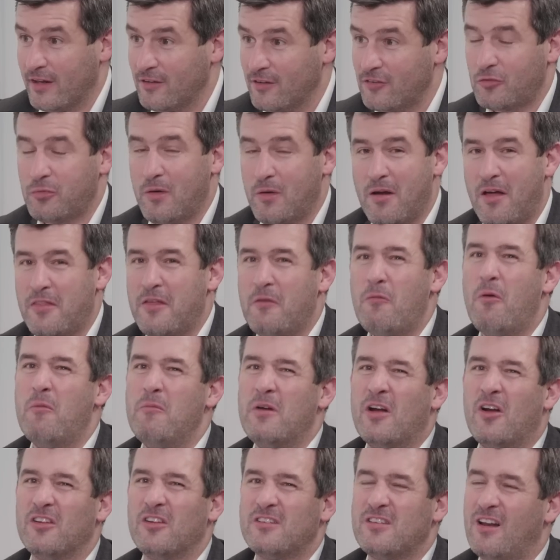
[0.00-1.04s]
It just went. I think when
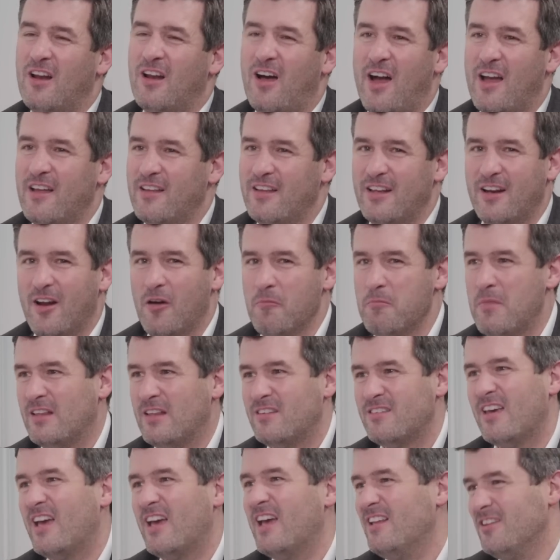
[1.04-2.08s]
we got to like
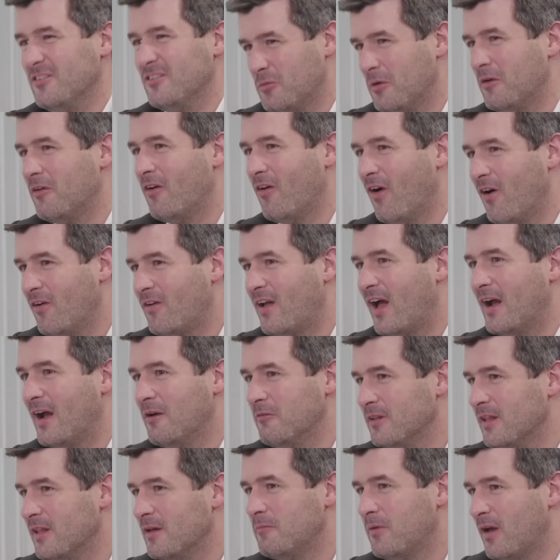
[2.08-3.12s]
mid-teens, we were okay
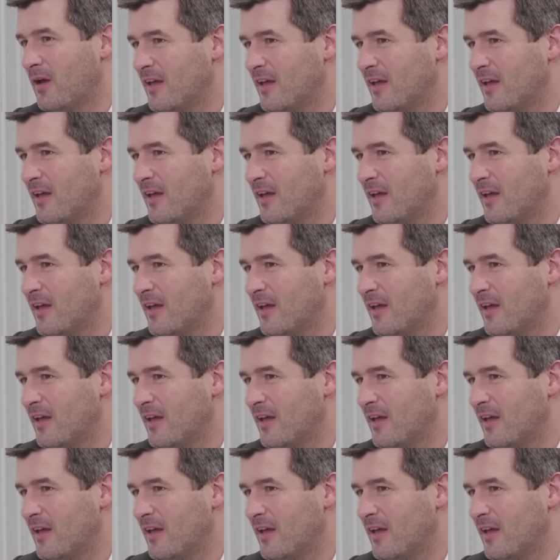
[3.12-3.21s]
with it.